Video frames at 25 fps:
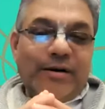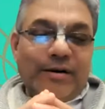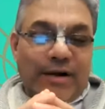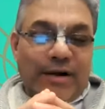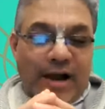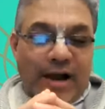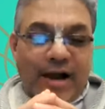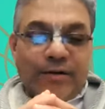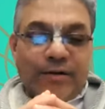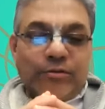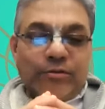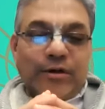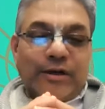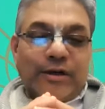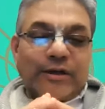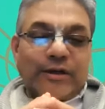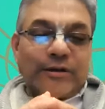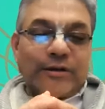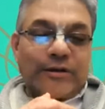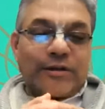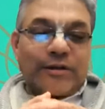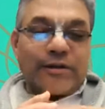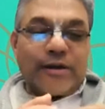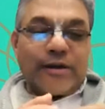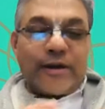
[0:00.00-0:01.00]
I would
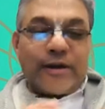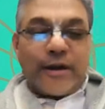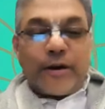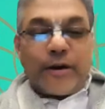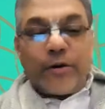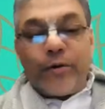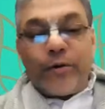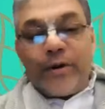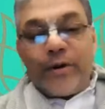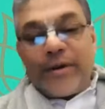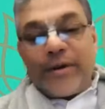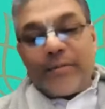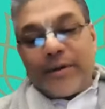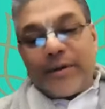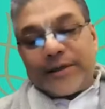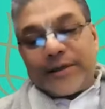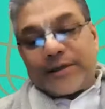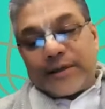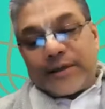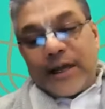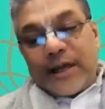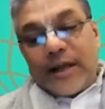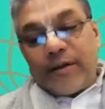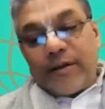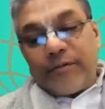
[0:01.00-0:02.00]
consider, including
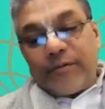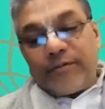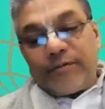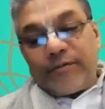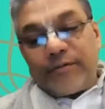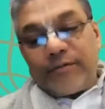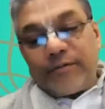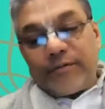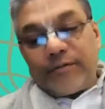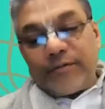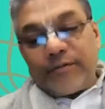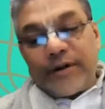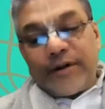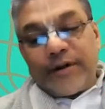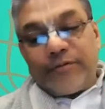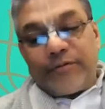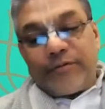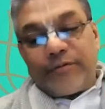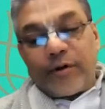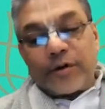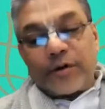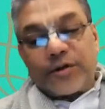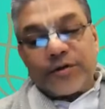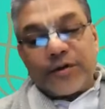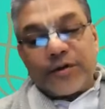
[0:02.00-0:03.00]
myself, very
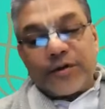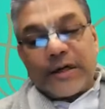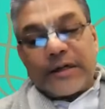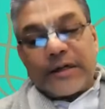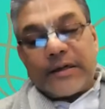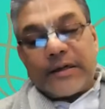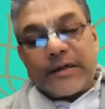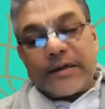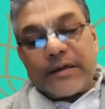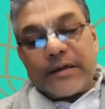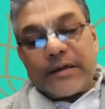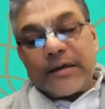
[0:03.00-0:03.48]
fortunate